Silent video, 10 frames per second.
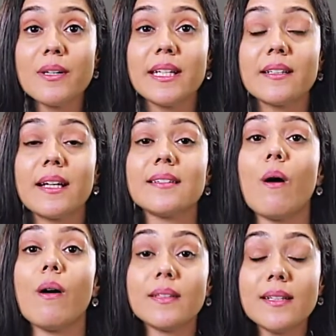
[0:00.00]
details
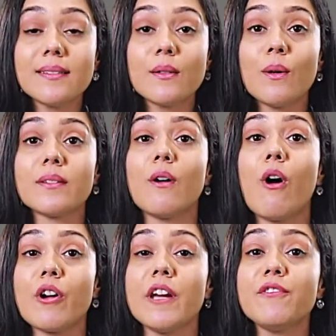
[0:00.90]
on this course,
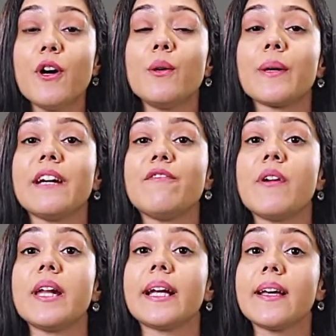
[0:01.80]
or if you're looking
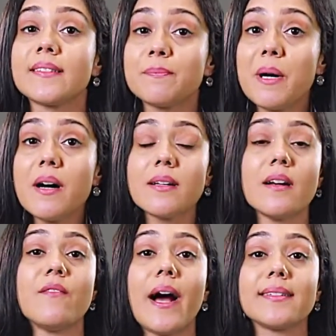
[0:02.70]
for an expert
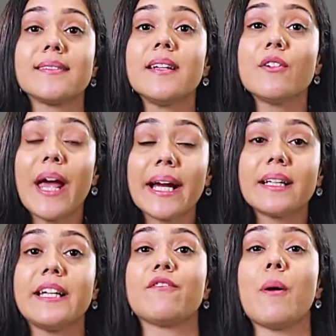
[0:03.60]
advice
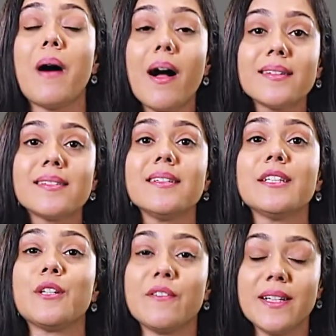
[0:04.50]
directly from Ulster
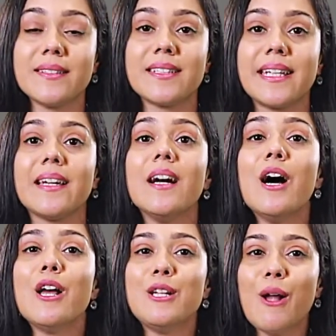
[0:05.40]
University,
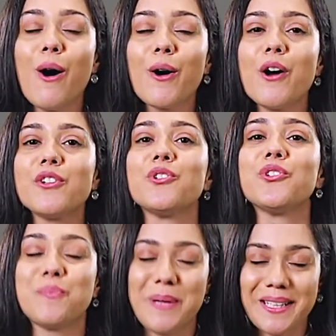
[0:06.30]
log on to
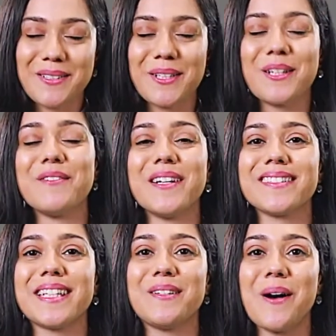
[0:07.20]

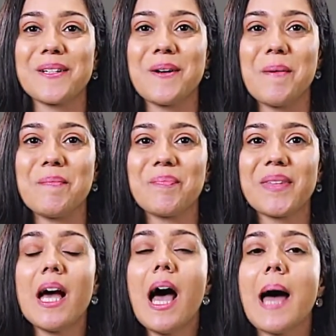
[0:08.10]
speaktouniversity.com
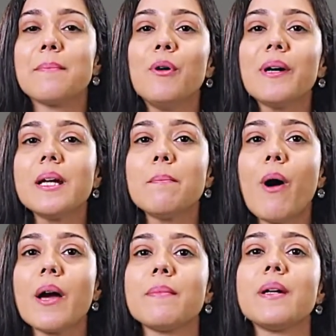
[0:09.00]
and book an
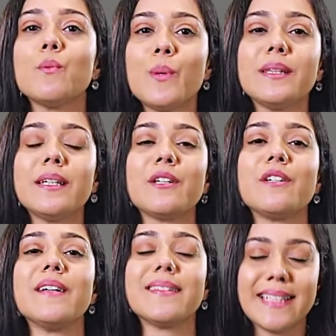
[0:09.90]
appointment with the
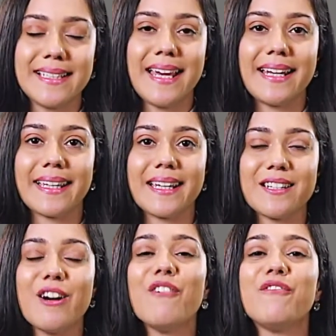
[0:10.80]
university
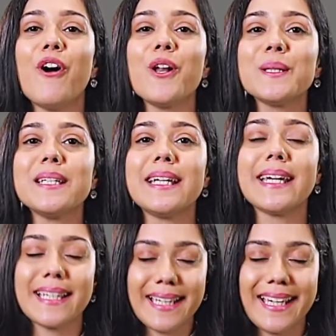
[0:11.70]
delegate. Follow the
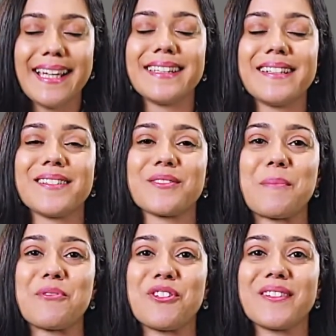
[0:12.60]
link in the
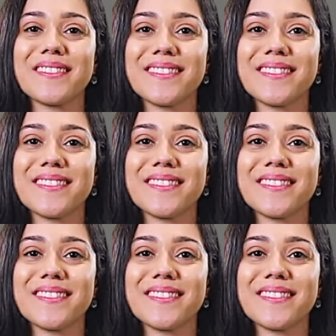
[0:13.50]
description.